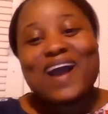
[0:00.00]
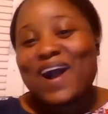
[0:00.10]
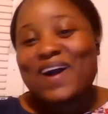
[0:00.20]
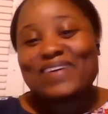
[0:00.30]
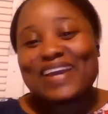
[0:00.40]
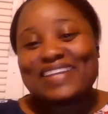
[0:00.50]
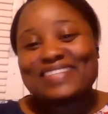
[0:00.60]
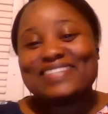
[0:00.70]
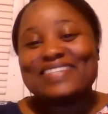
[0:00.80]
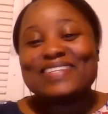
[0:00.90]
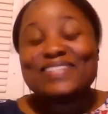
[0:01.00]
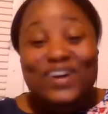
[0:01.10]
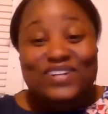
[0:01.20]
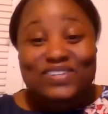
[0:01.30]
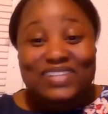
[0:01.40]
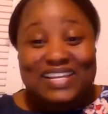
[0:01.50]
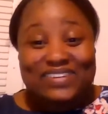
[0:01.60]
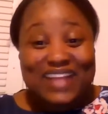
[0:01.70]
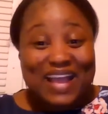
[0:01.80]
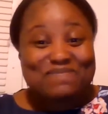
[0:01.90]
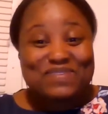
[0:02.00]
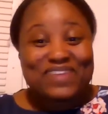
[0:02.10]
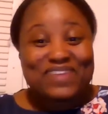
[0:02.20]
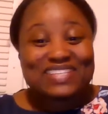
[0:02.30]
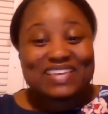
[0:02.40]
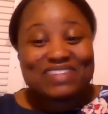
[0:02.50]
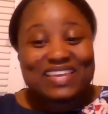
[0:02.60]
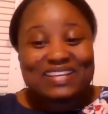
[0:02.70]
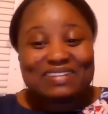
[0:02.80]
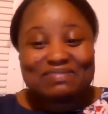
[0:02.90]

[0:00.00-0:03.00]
All right. Talk to you later. Happy Thanksgiving.